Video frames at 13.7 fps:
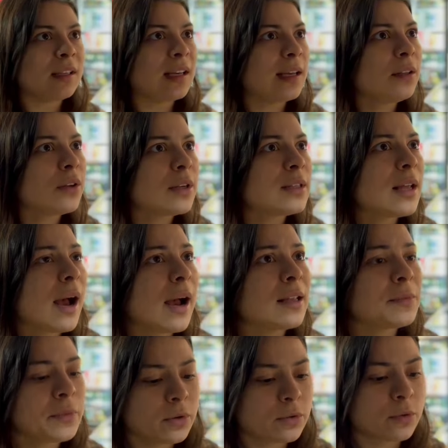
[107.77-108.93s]
2 reais,
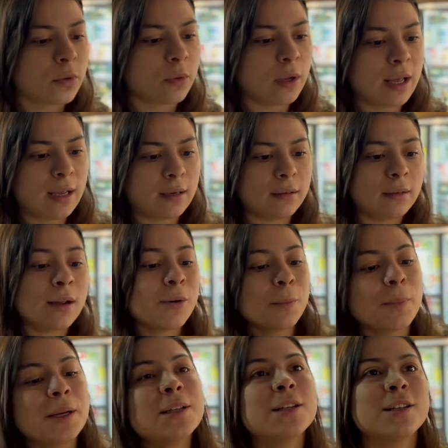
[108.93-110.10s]
sir? No,
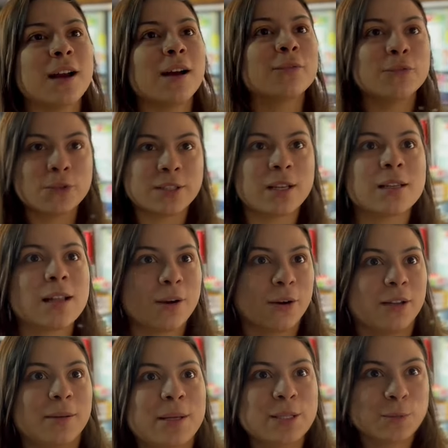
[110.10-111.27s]
never mind. I'll be the bag
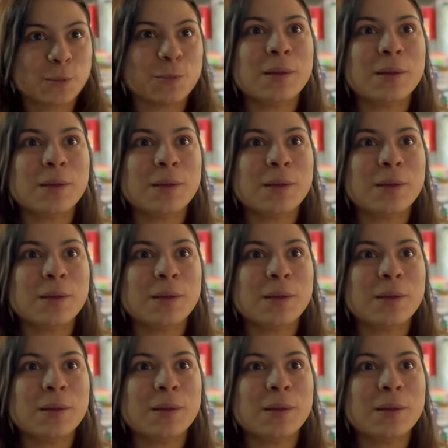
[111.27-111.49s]
myself.